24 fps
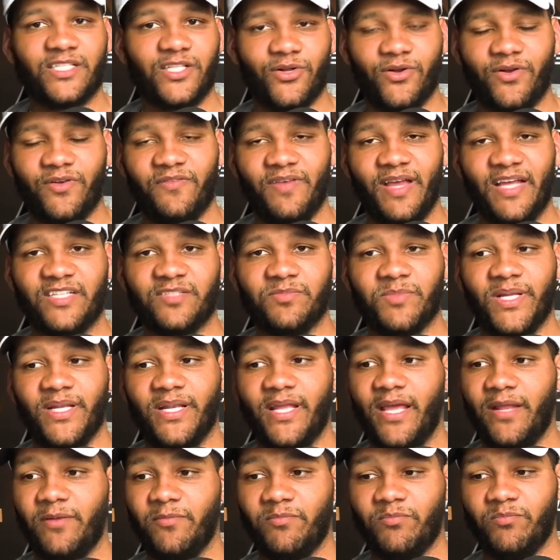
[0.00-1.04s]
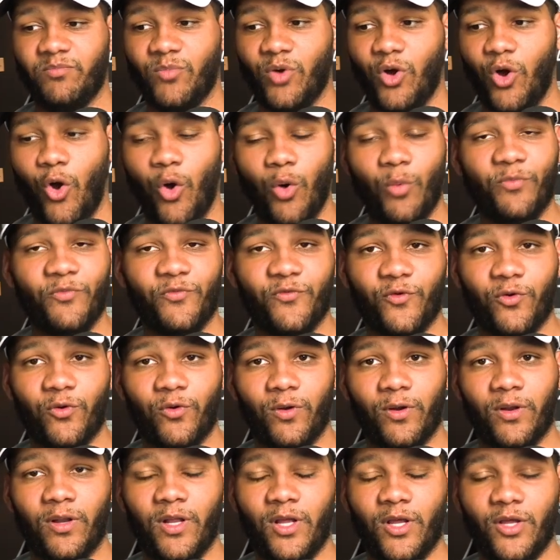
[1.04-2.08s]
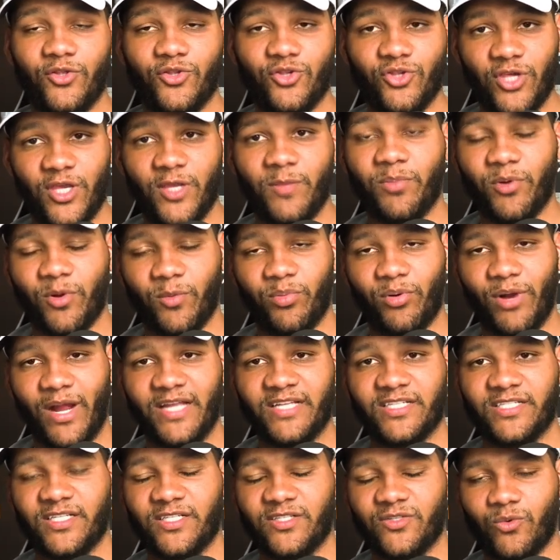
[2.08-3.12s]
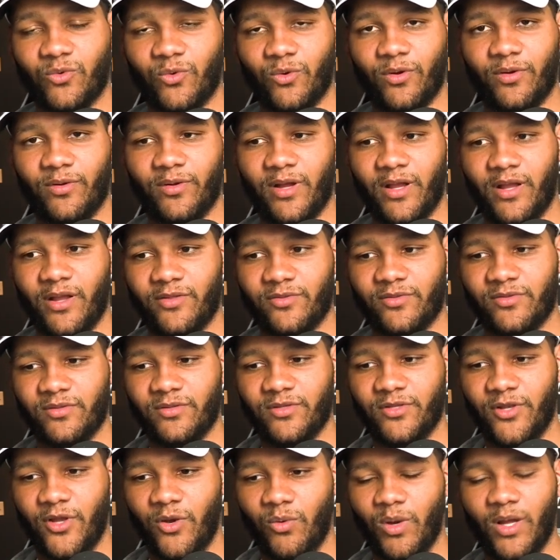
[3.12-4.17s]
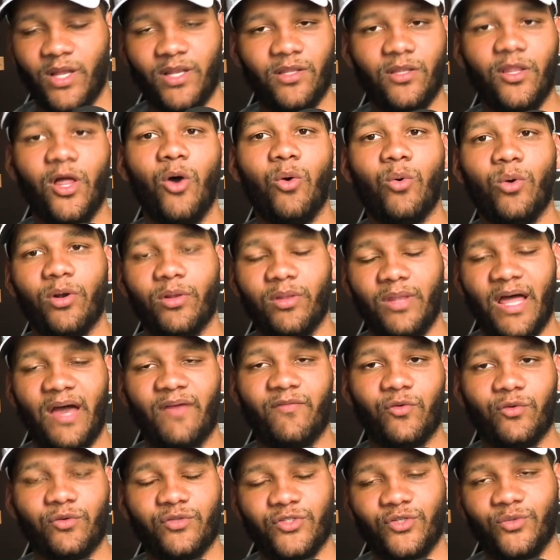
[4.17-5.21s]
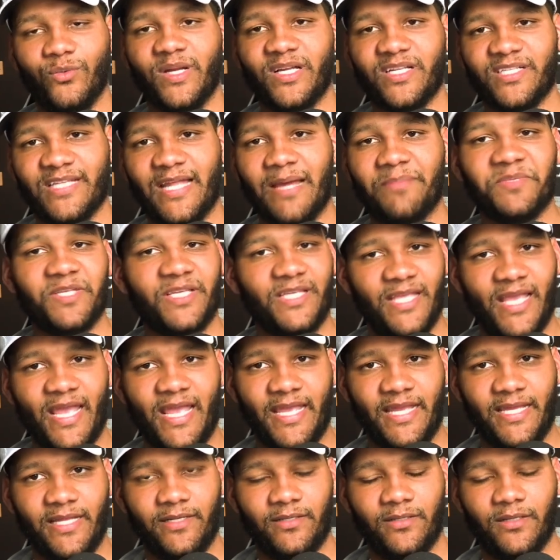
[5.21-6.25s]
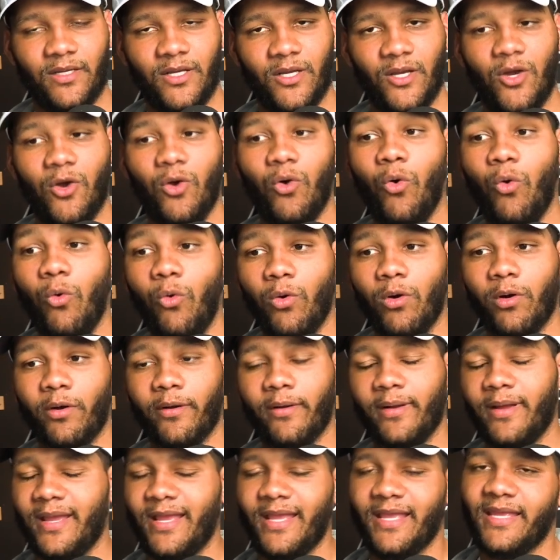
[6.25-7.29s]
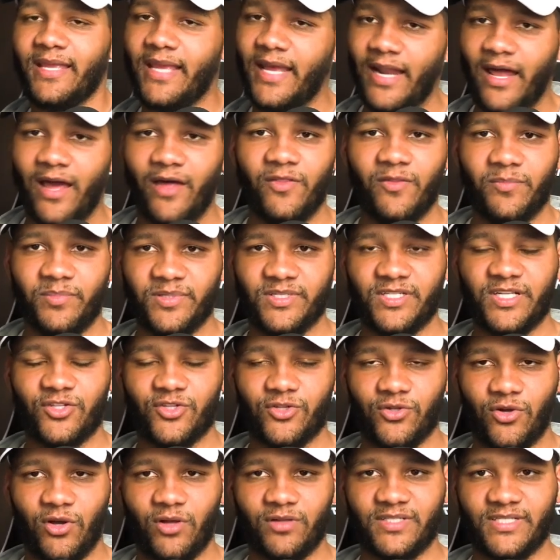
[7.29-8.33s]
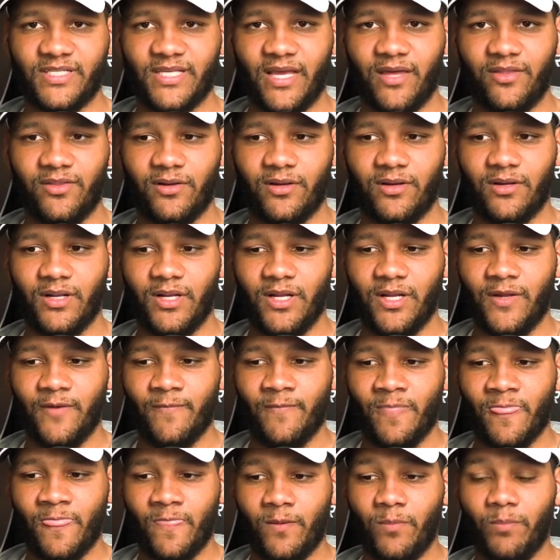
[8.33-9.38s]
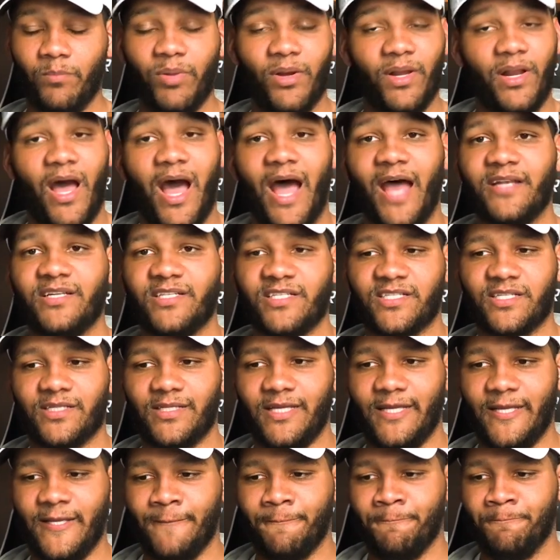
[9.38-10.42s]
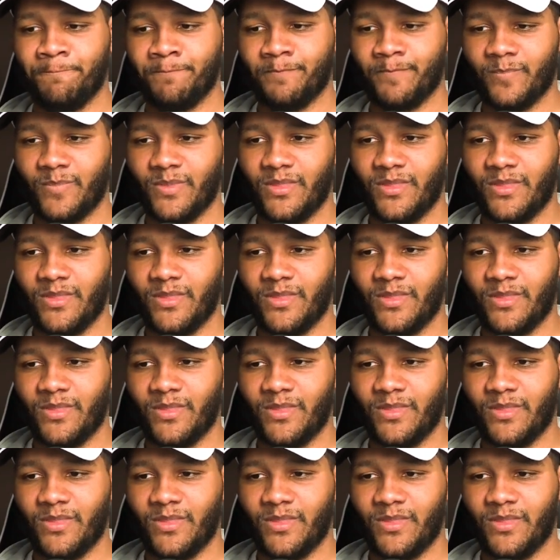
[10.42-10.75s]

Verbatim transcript: guess their investment and hope for cheaper prices or, uh, you know, a lower level to accept a gain, or get out of the position altogether. But honestly,